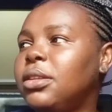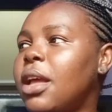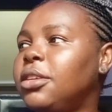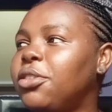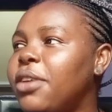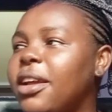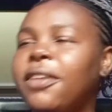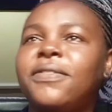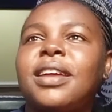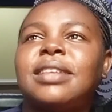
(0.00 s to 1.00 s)
editorial
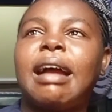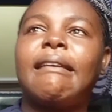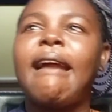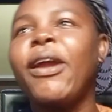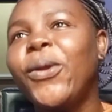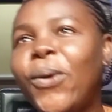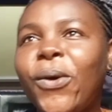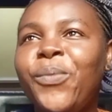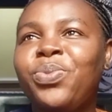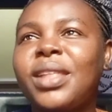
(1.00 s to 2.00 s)
gifters are crying, you
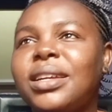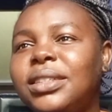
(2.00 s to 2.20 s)
know, that